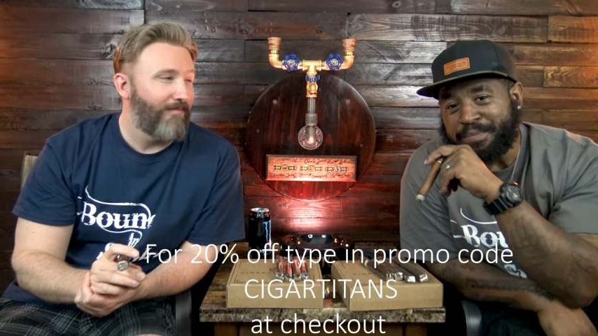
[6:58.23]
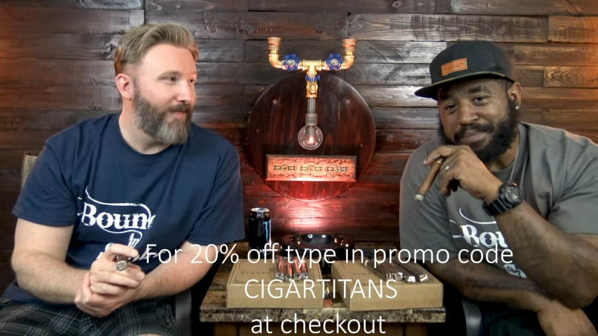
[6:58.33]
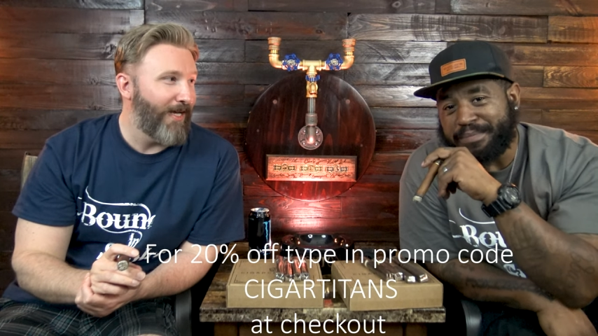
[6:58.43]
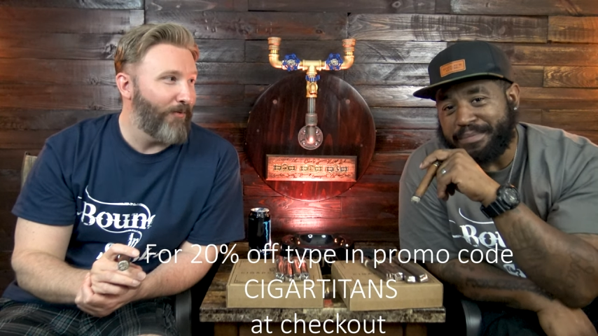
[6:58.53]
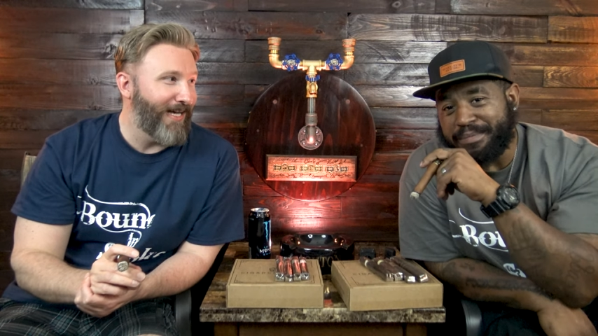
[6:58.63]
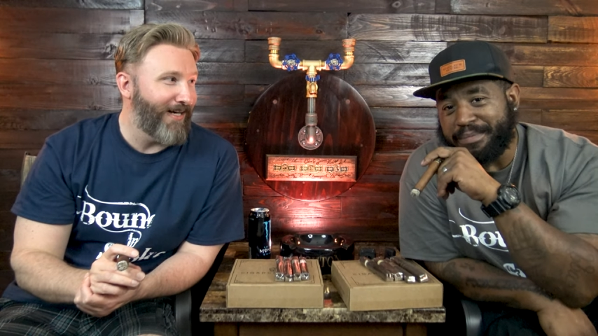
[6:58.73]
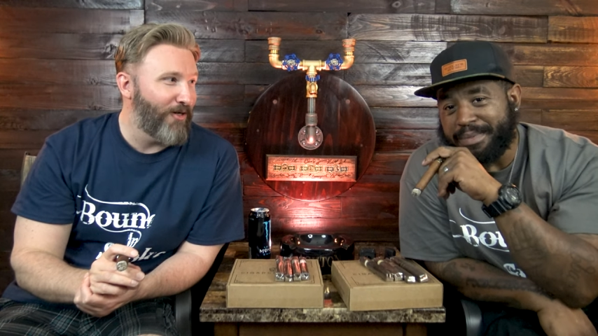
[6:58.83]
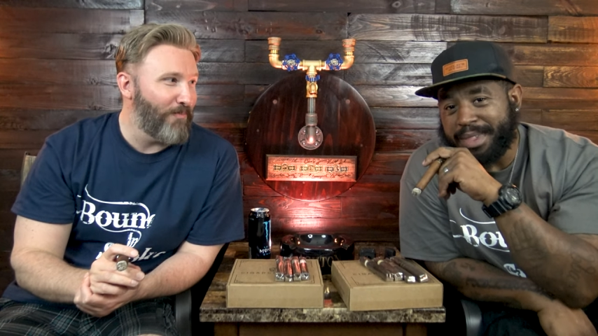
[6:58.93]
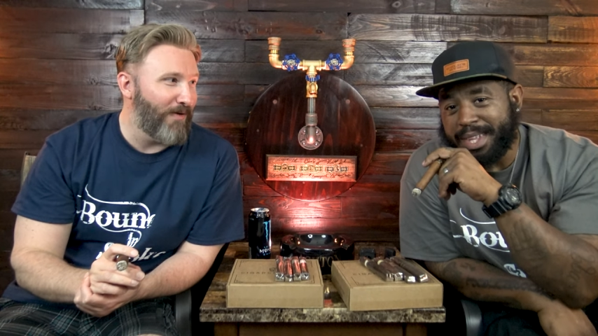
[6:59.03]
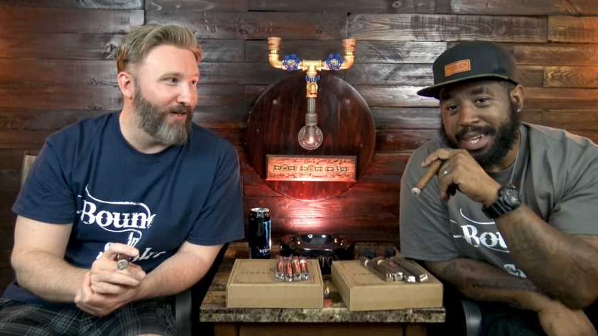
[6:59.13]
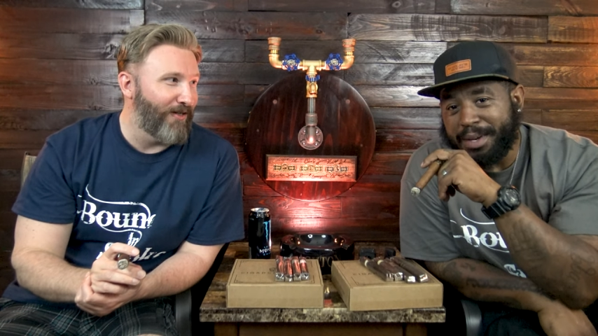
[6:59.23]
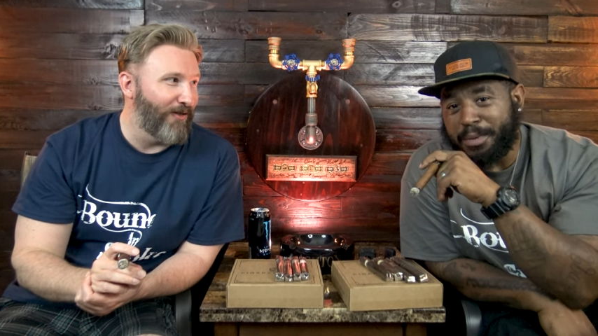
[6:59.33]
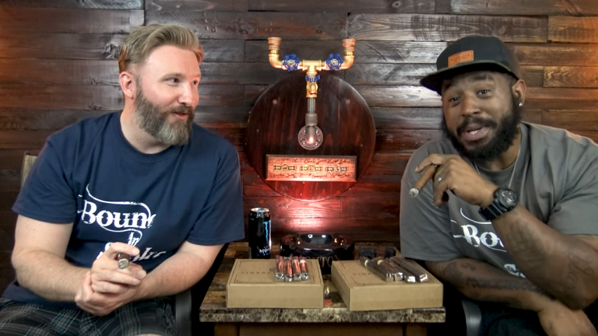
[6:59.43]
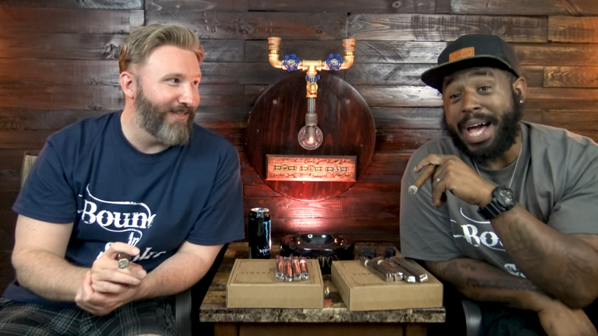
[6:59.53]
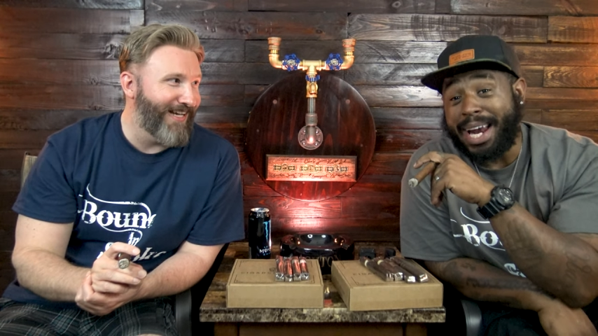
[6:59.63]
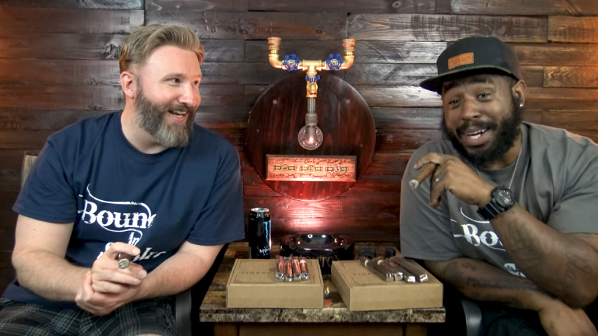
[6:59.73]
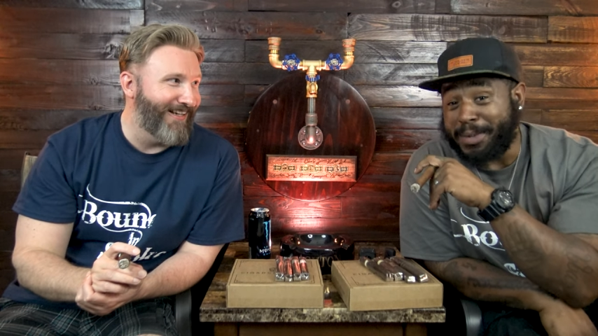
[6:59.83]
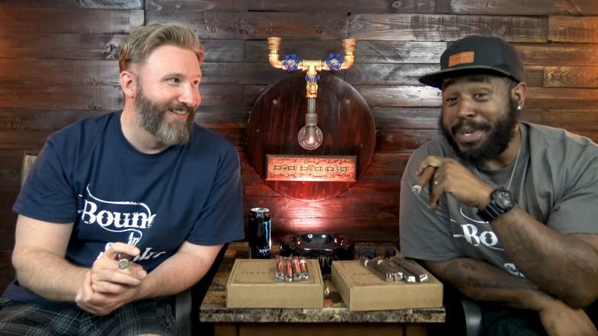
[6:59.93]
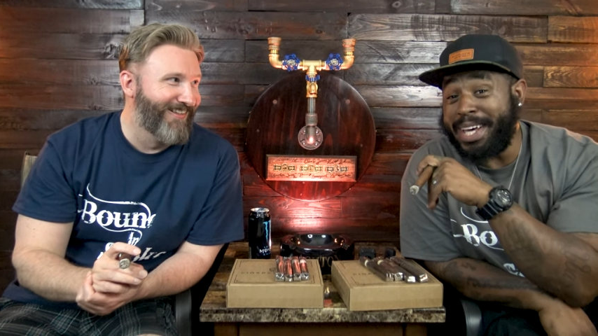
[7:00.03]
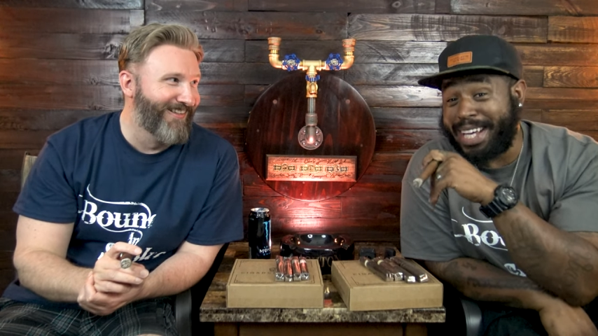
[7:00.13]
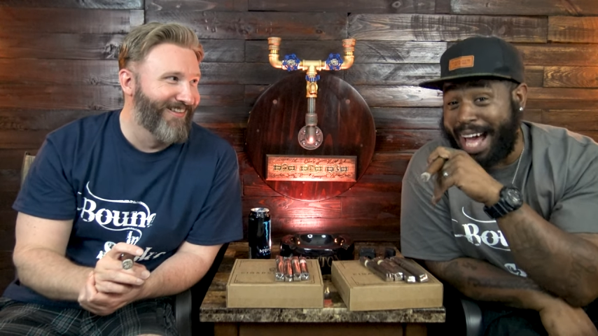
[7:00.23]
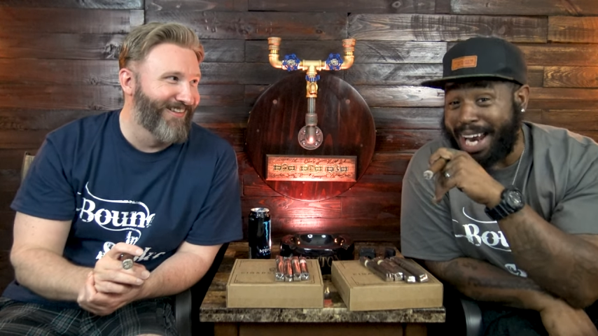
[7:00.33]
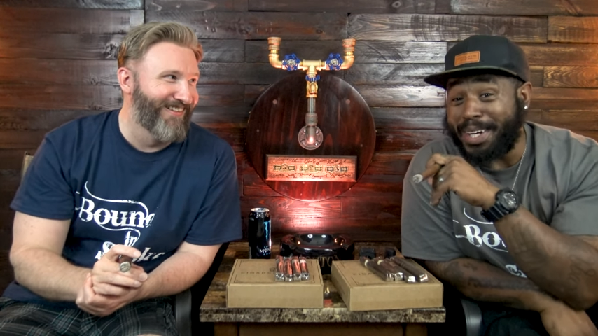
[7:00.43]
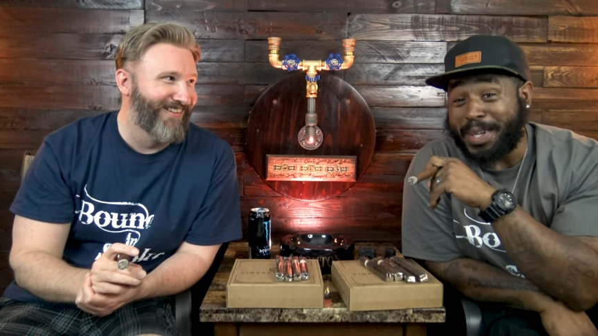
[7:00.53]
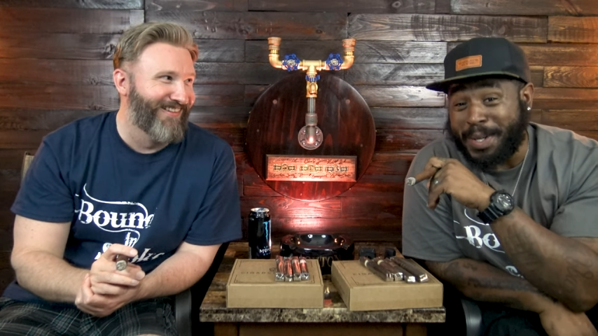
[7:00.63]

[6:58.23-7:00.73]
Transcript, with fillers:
Speaker 1: Man, we got a coupon code. We got a we got our